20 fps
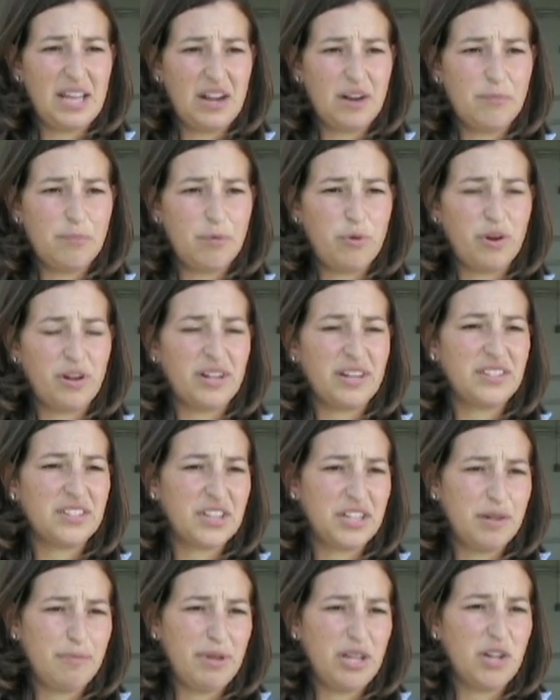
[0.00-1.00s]
airport is
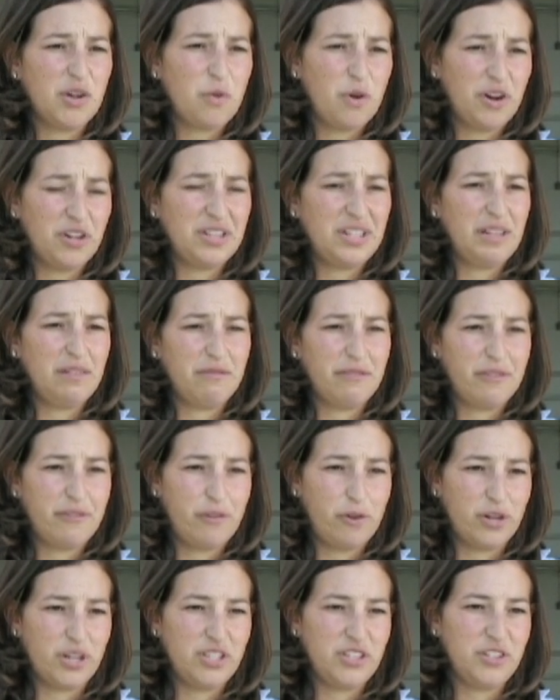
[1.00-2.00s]
going to be in quarantine for
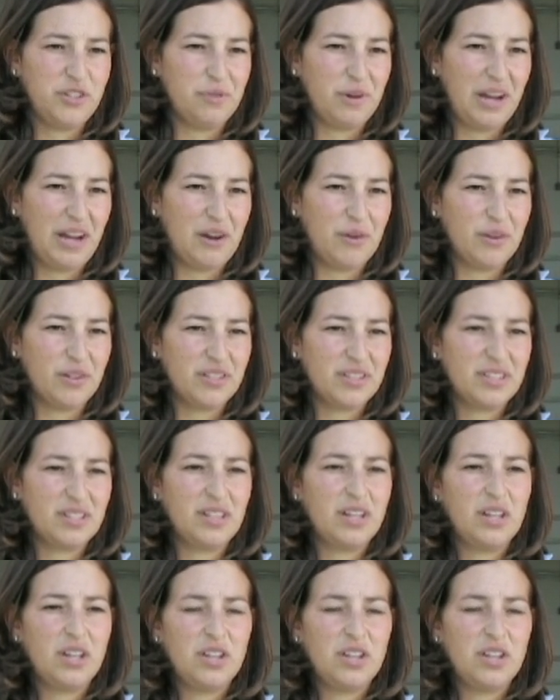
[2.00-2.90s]
42 hours.